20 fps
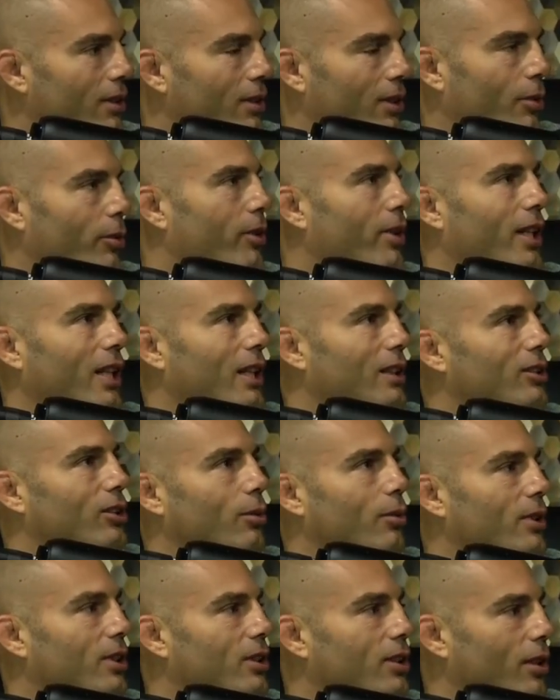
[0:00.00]
We already got so
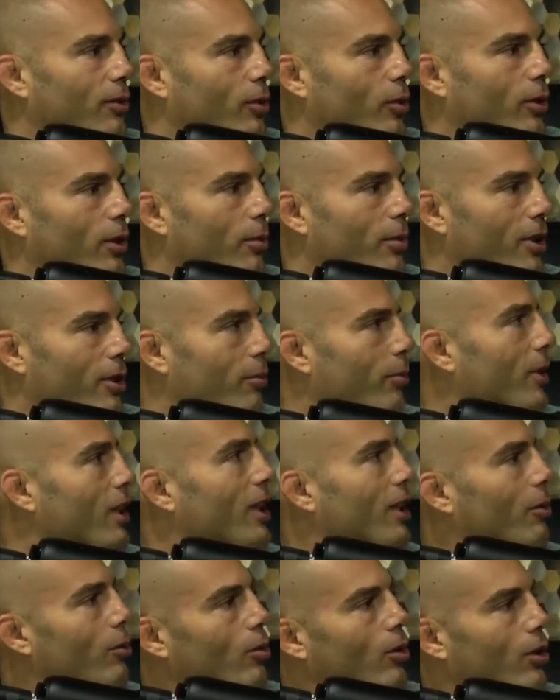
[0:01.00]
much stuff going up there.
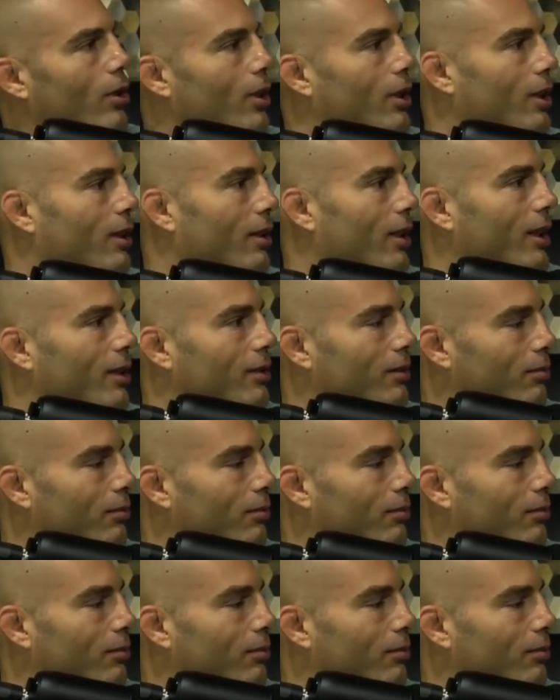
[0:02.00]
Mickey Rourke and like